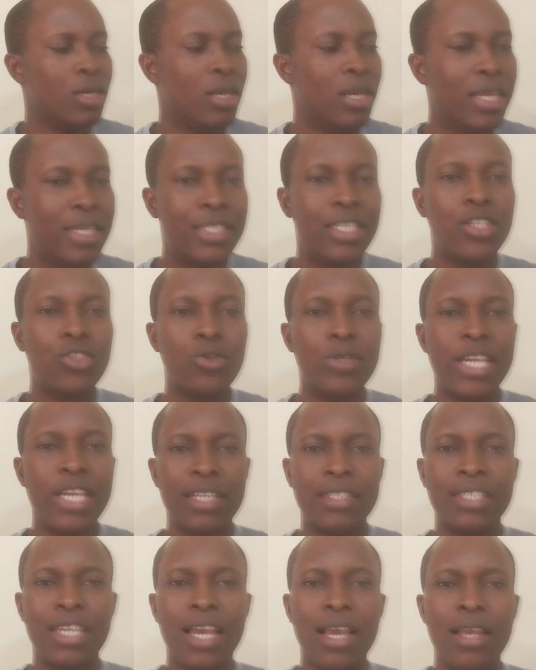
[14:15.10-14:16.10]
Listen to
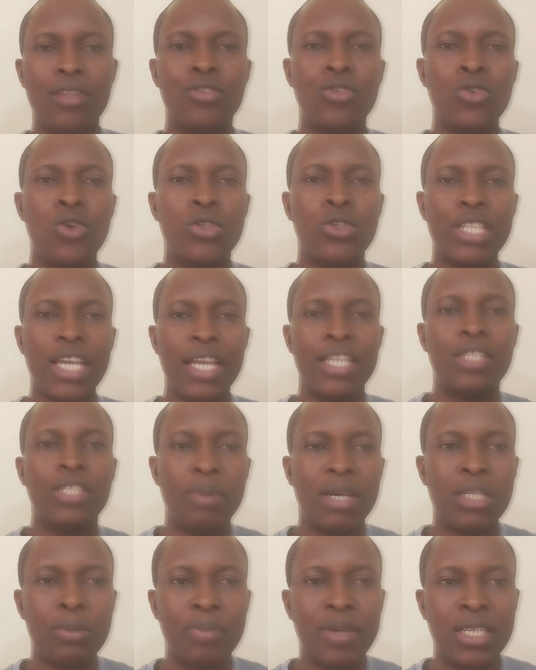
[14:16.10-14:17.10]
to your child's
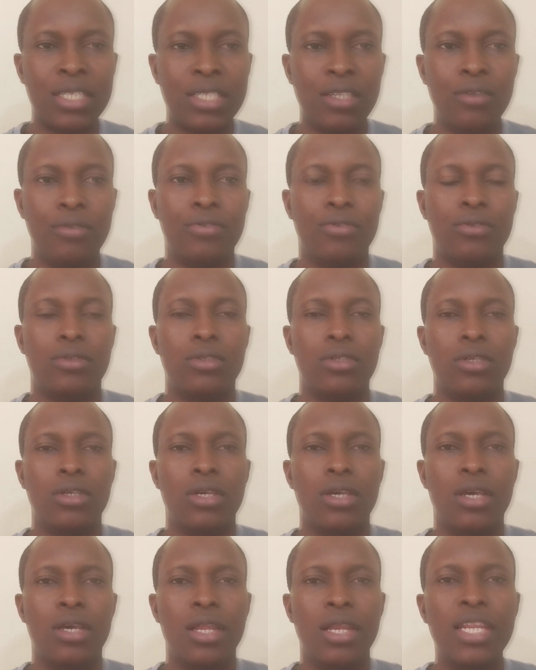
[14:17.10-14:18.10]
perspective.
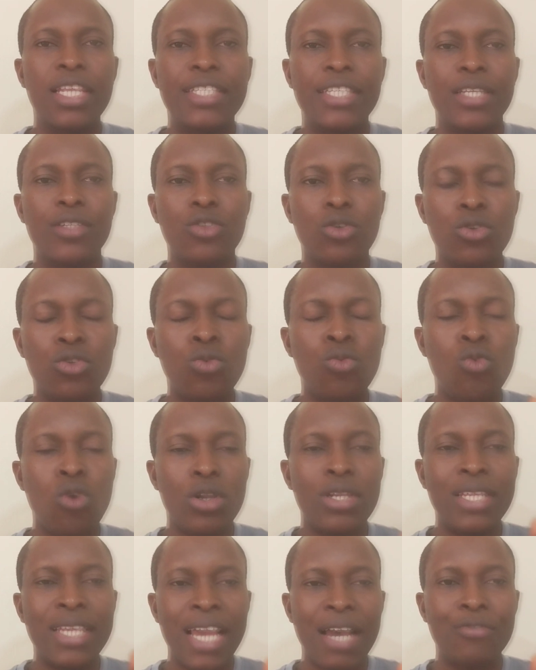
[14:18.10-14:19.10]
Listen to
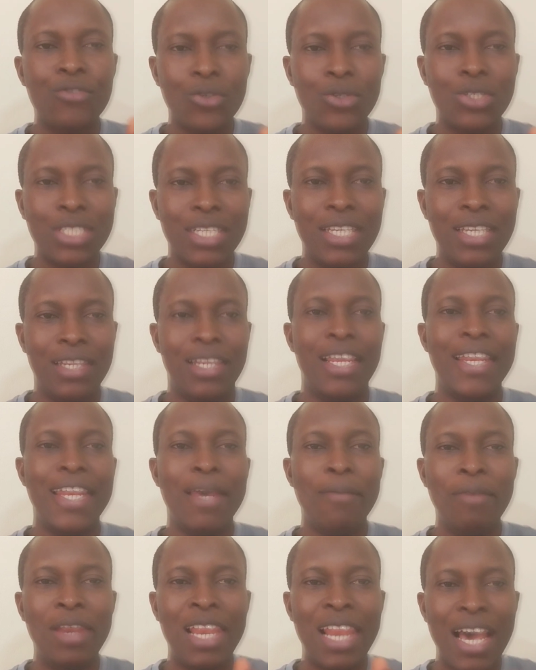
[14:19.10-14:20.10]
what they have to say. Let
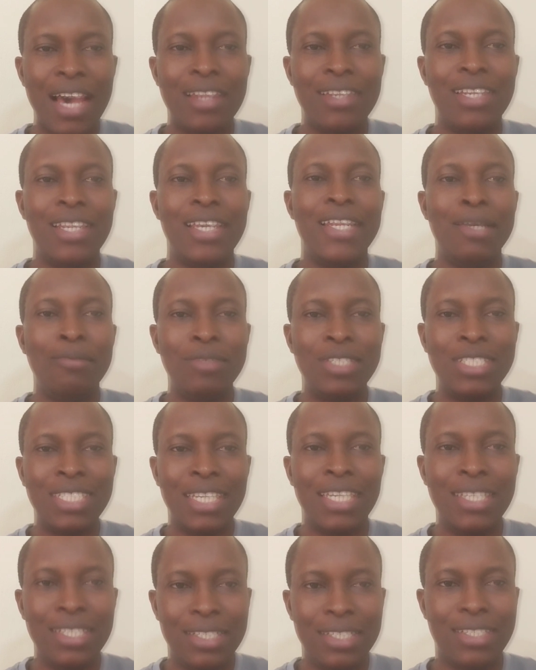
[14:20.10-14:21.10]
them learn. Let them
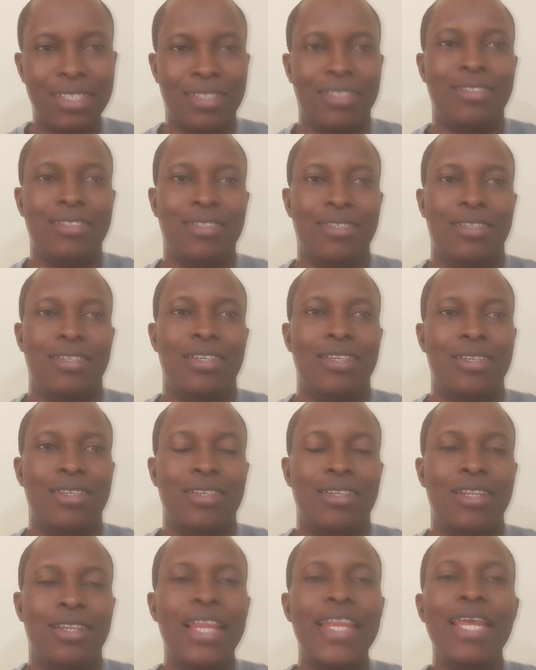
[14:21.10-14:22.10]
say it.
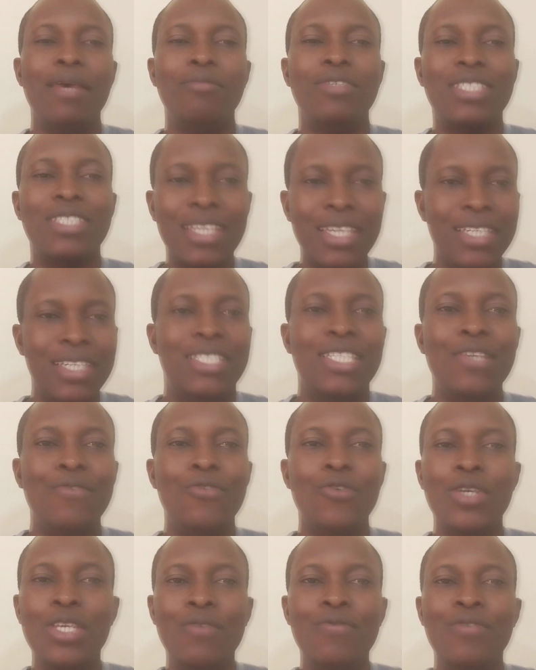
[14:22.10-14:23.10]
Let them say it.
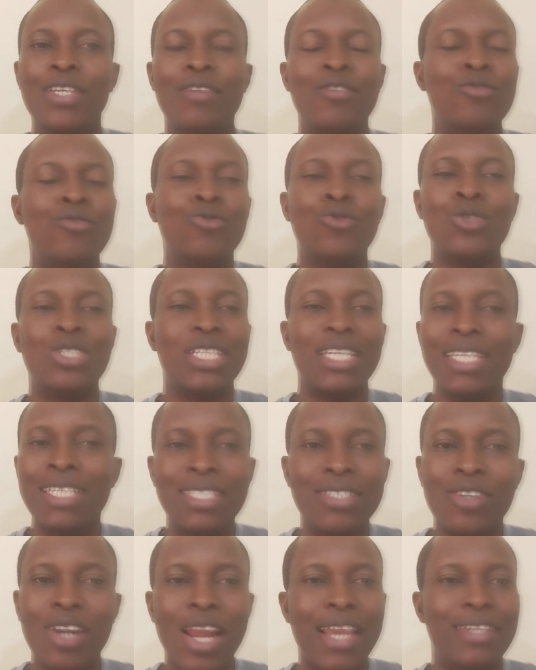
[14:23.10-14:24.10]
Even if they won't say
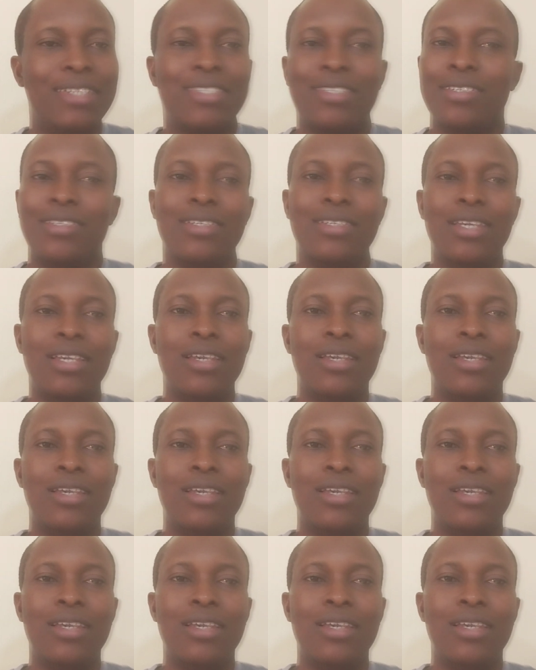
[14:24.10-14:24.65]
it right.